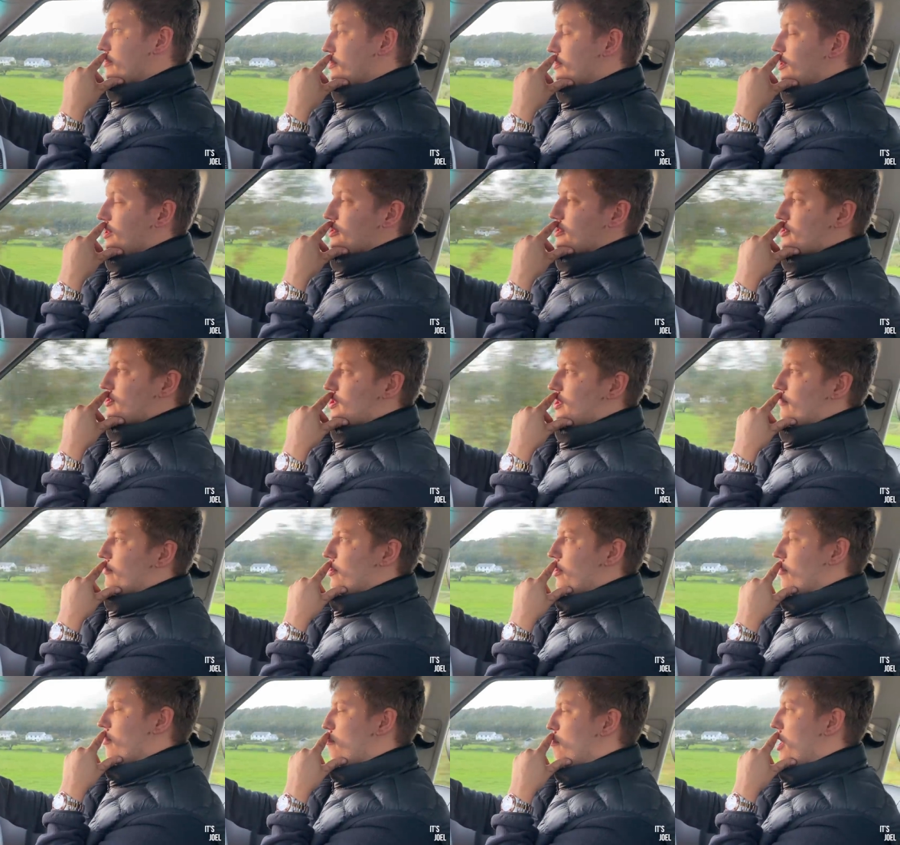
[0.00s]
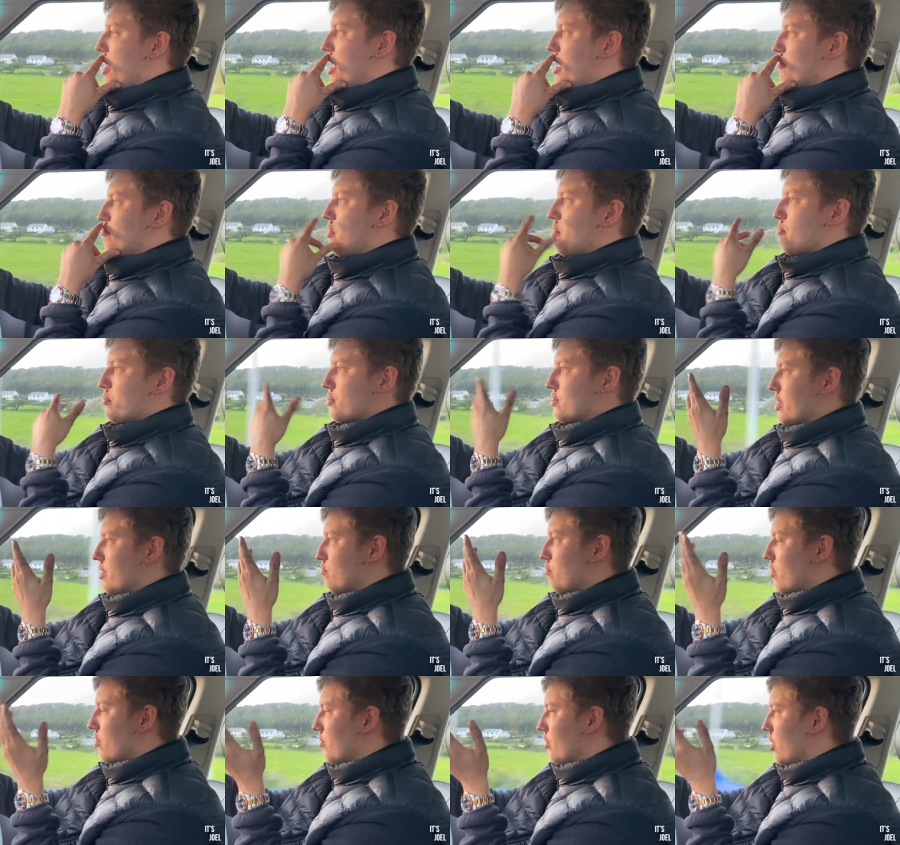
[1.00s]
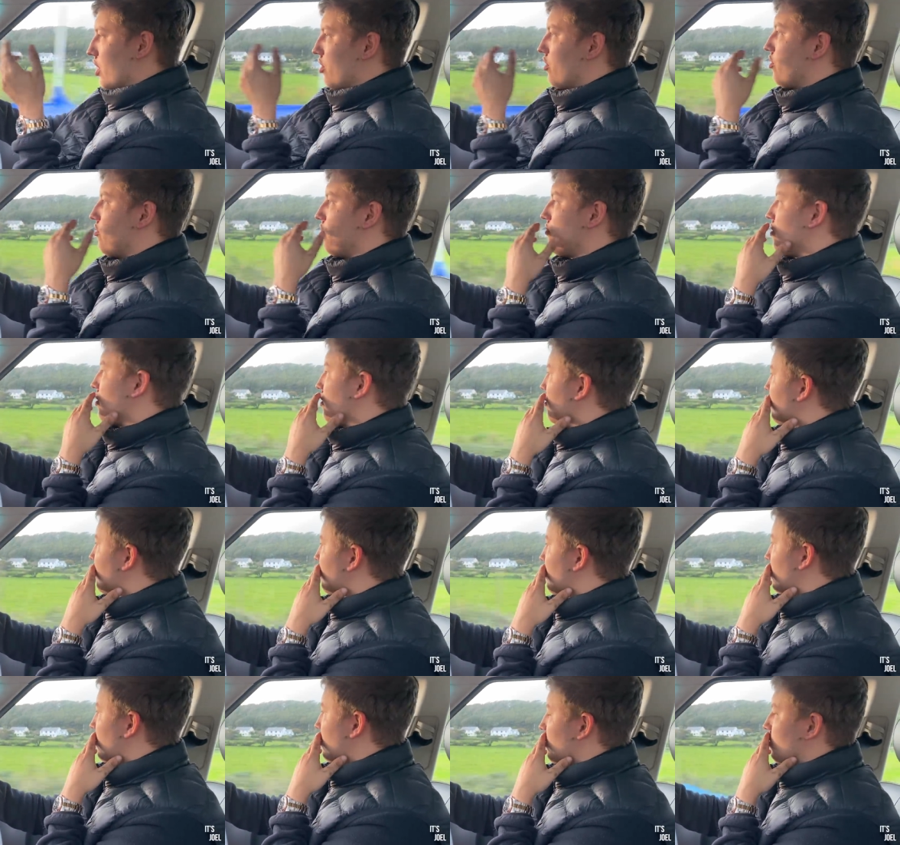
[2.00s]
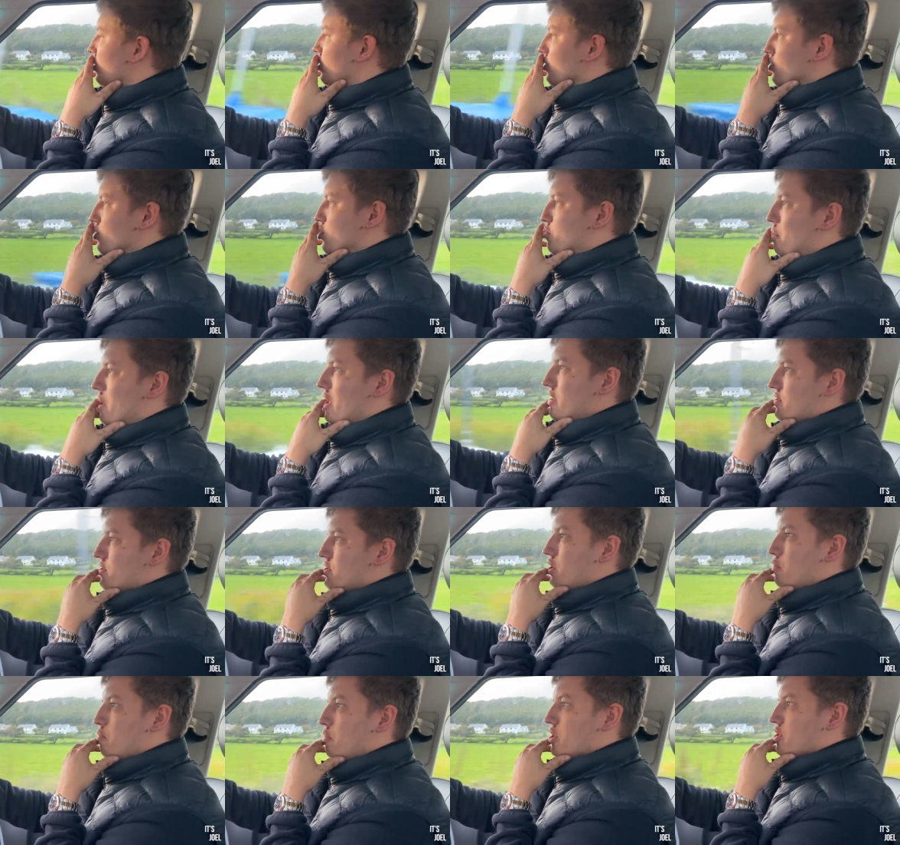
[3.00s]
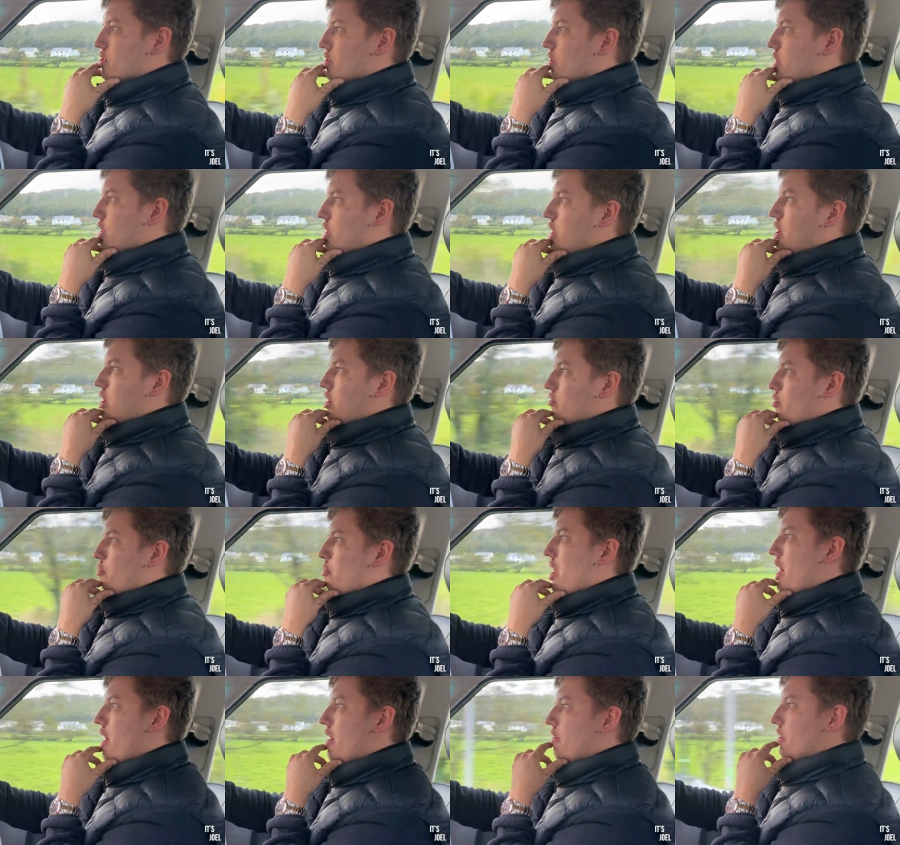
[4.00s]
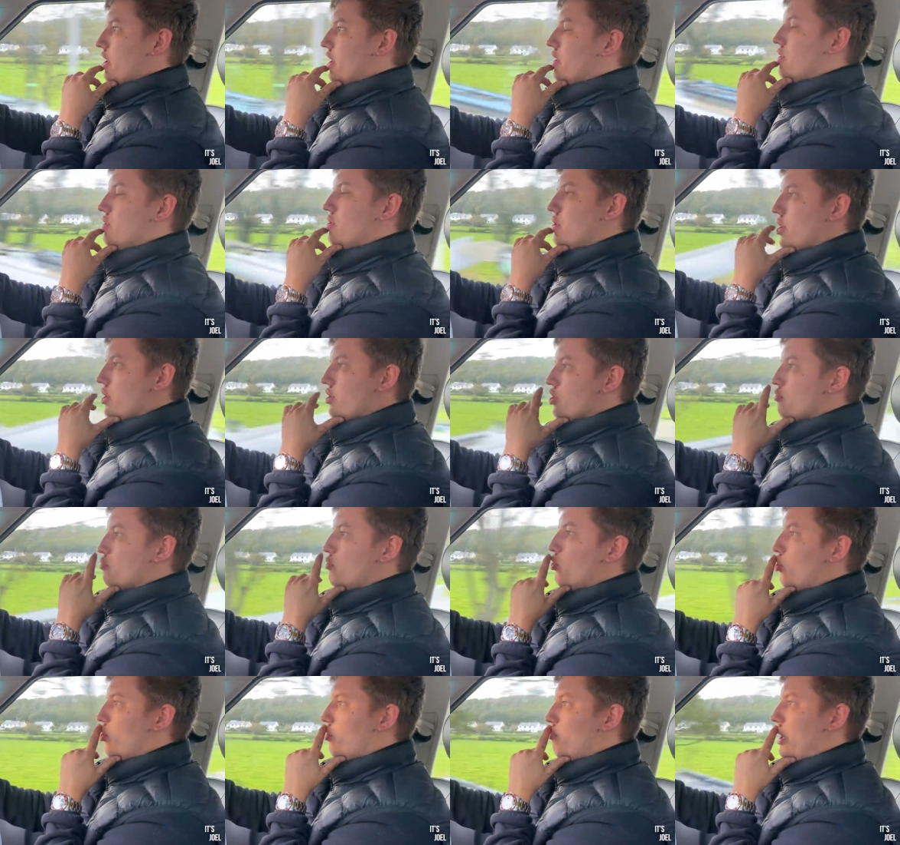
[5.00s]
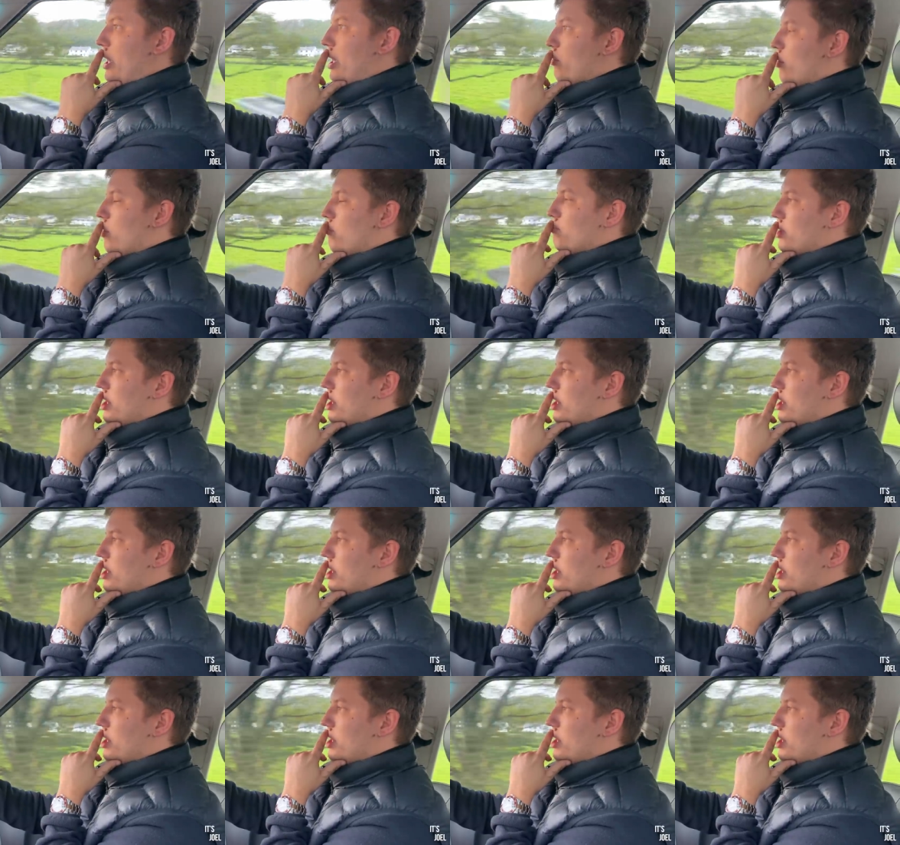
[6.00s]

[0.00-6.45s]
lots of stuff got repaired, people said, well, you know, you've you spent so much on the car repairing it, you should have just bought a better one.